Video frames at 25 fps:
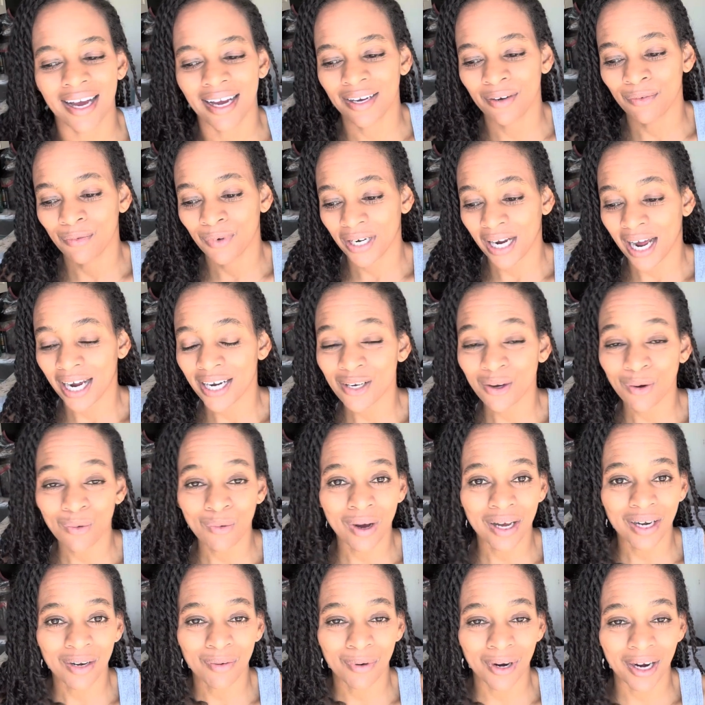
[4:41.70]
When I don't
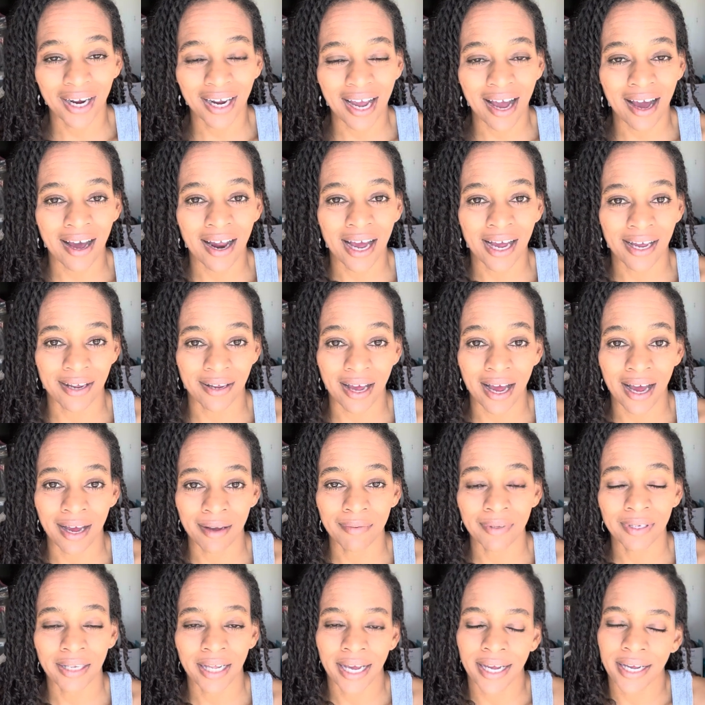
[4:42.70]
want to work out, I
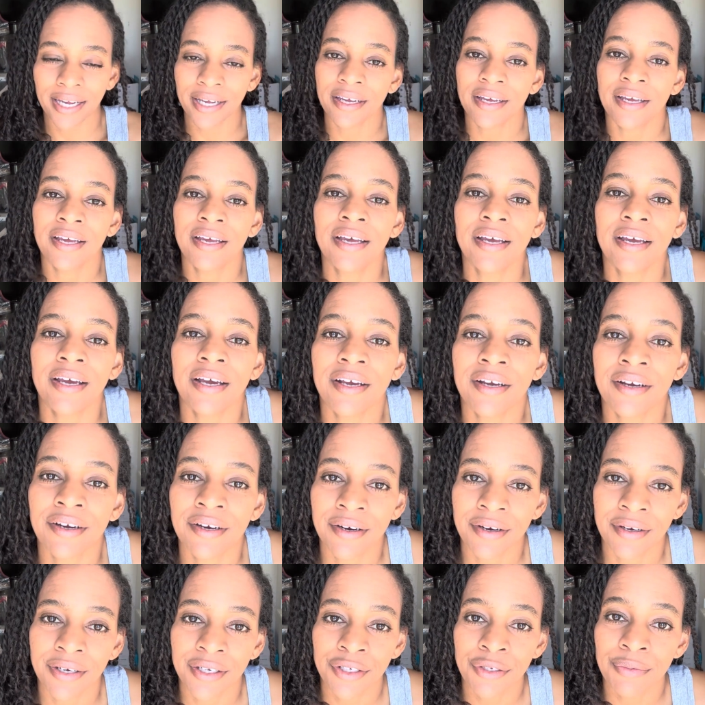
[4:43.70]
be like,
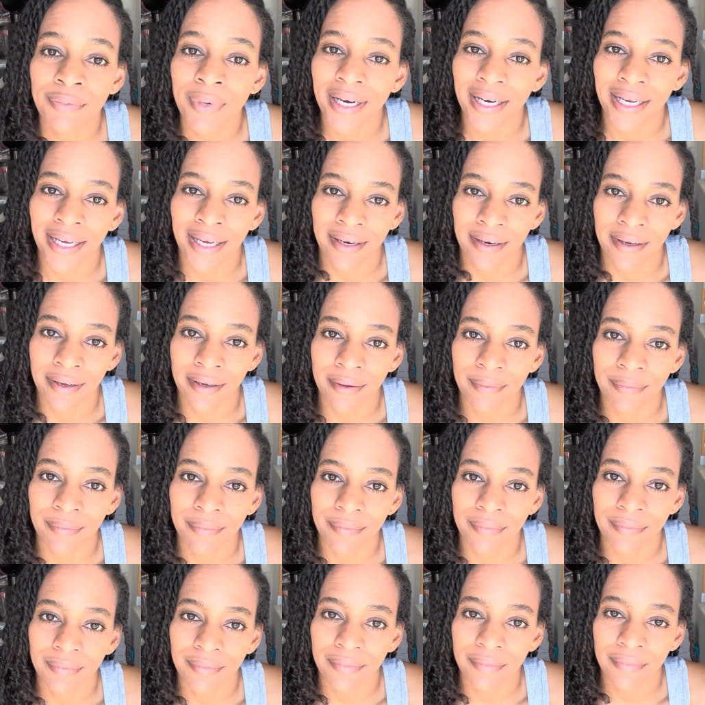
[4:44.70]
girl, you better get up.
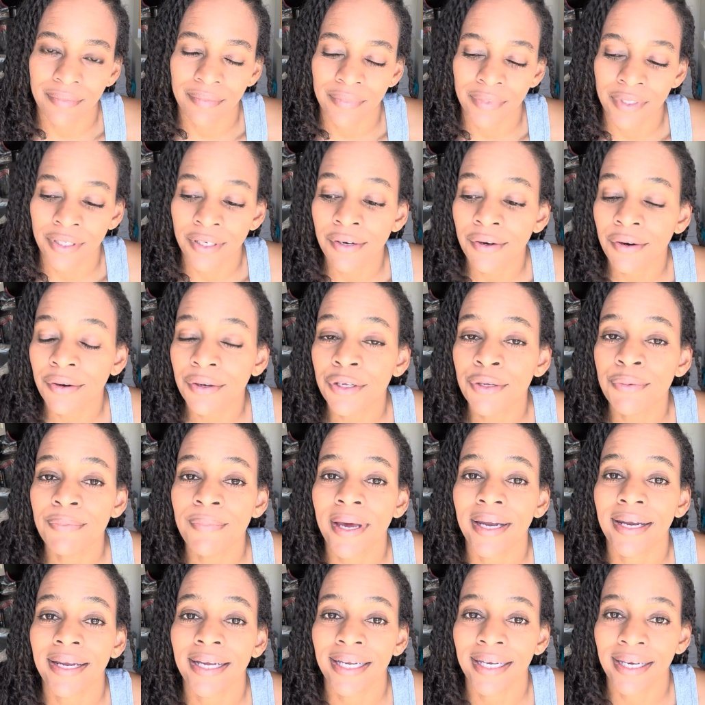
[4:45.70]
Girl, you
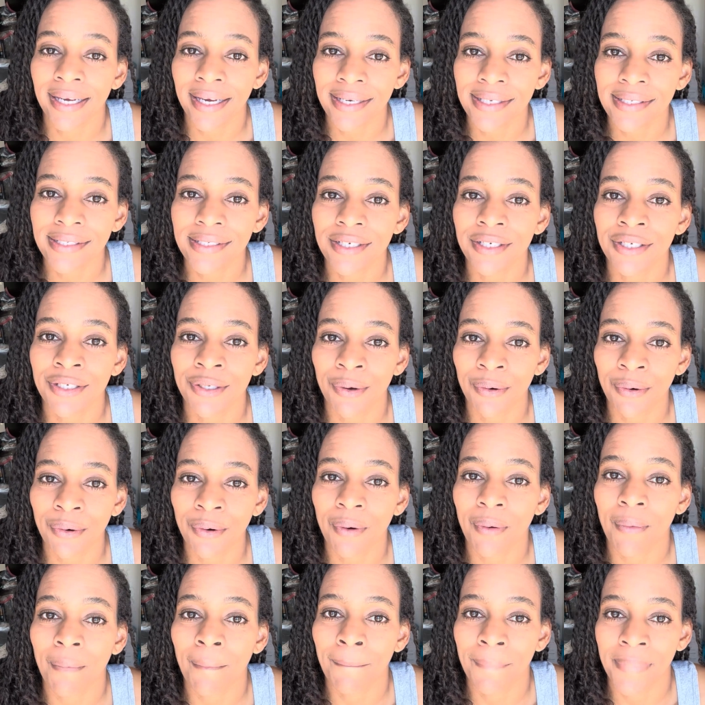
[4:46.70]
better get your
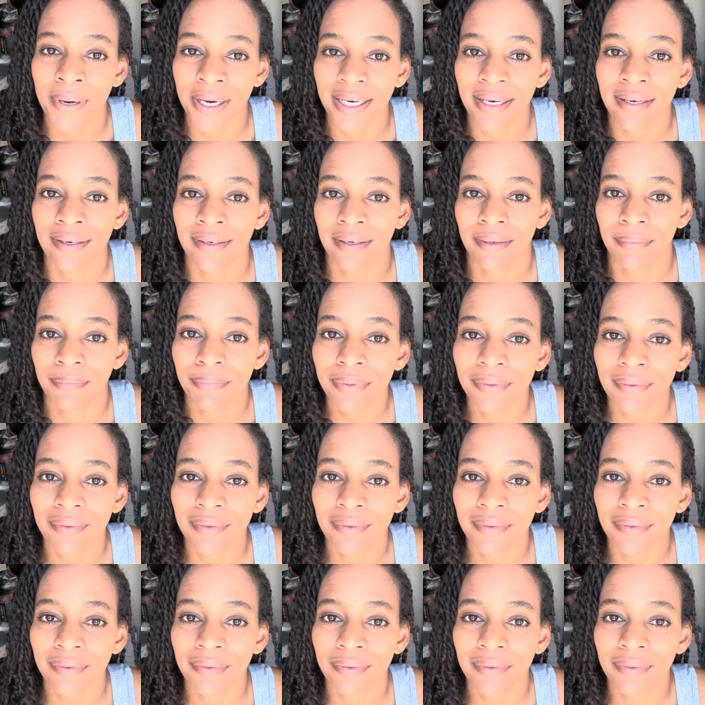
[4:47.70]
butt up.